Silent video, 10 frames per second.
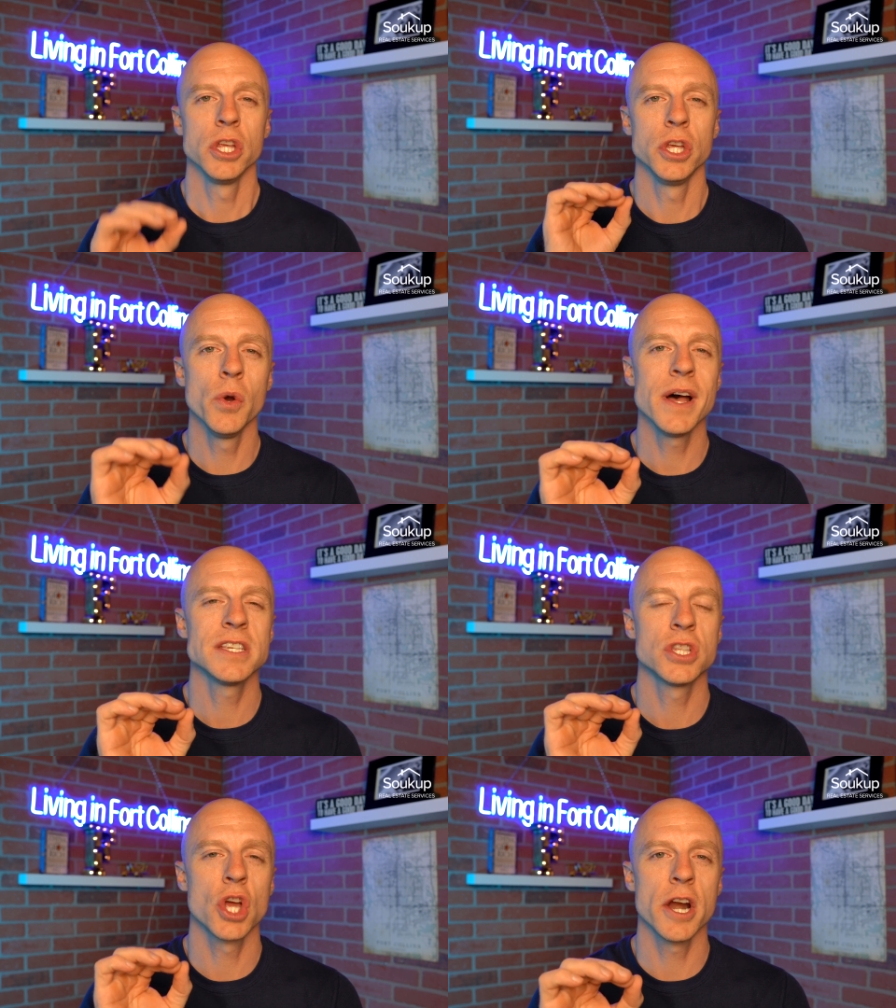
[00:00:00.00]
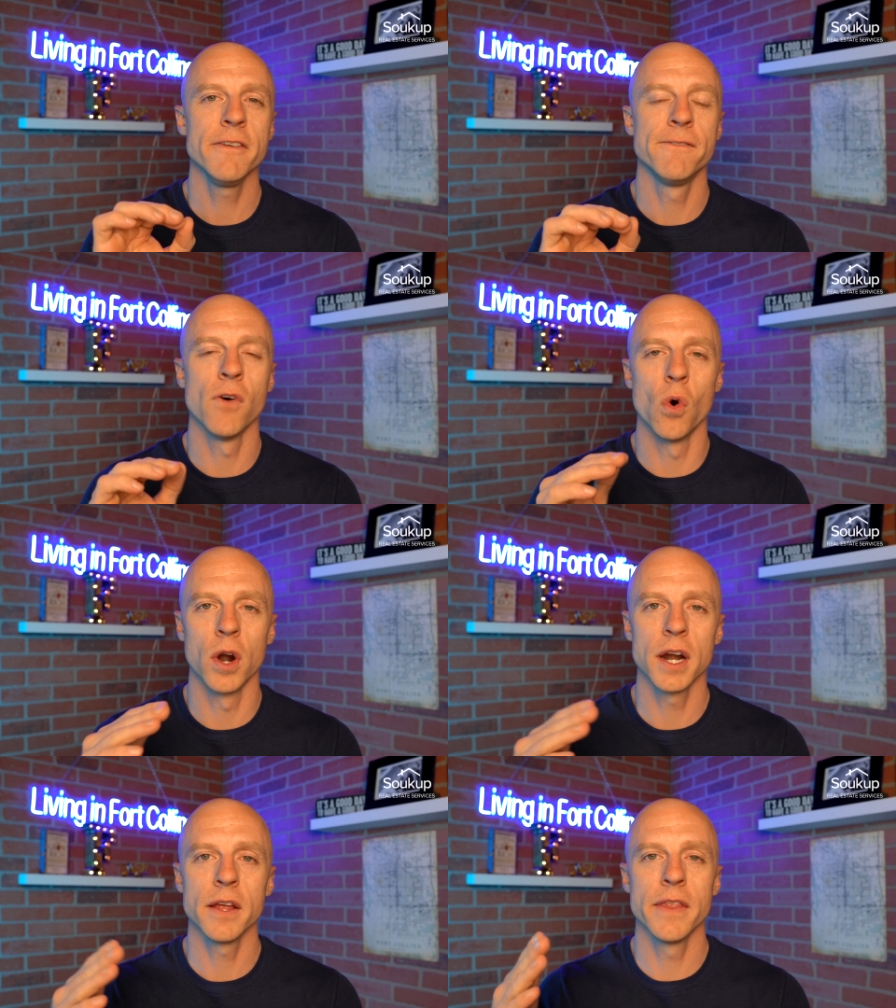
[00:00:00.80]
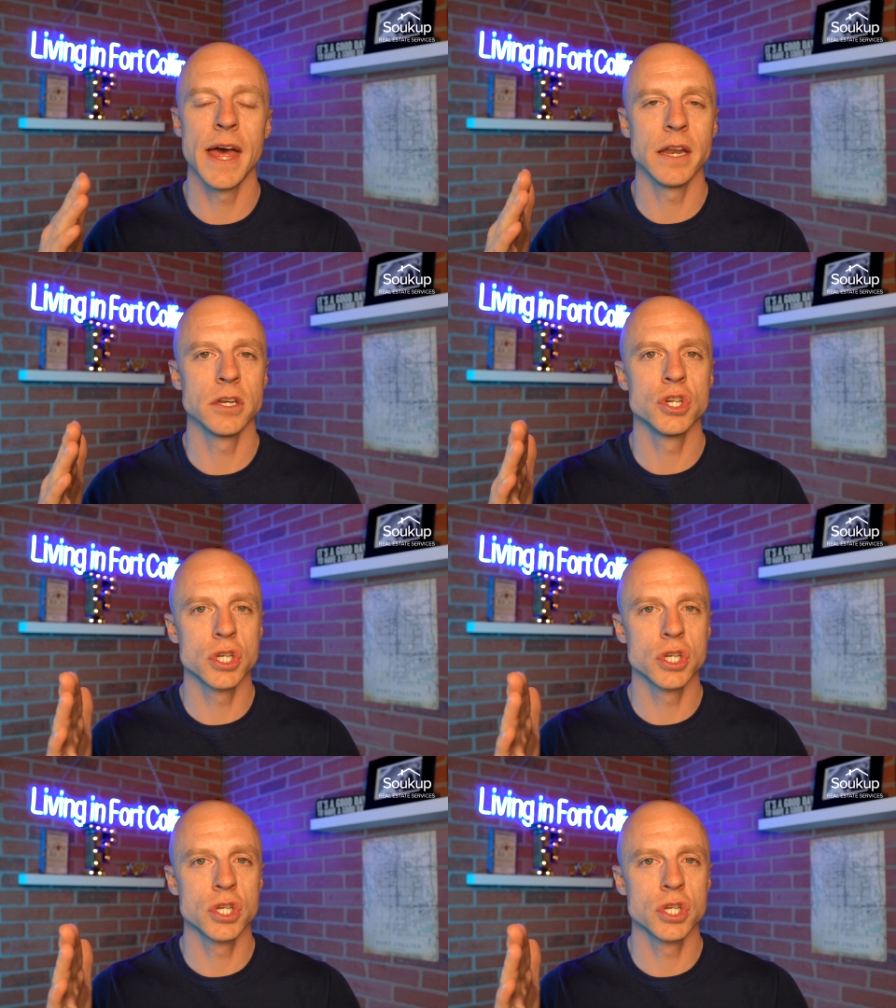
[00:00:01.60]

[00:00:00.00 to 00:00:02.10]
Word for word: U S thirty-four that